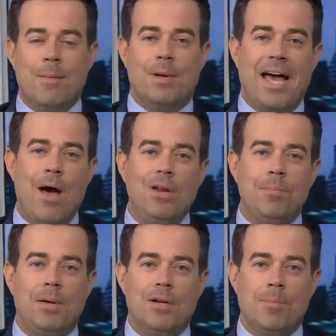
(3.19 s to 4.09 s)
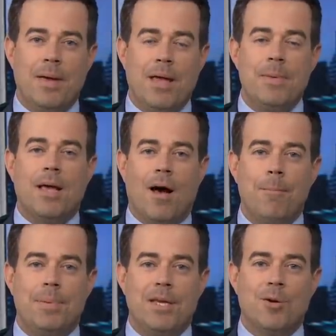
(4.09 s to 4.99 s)
But how did Peter Pan
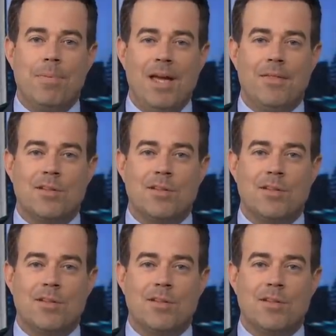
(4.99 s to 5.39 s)
become Peter Pan?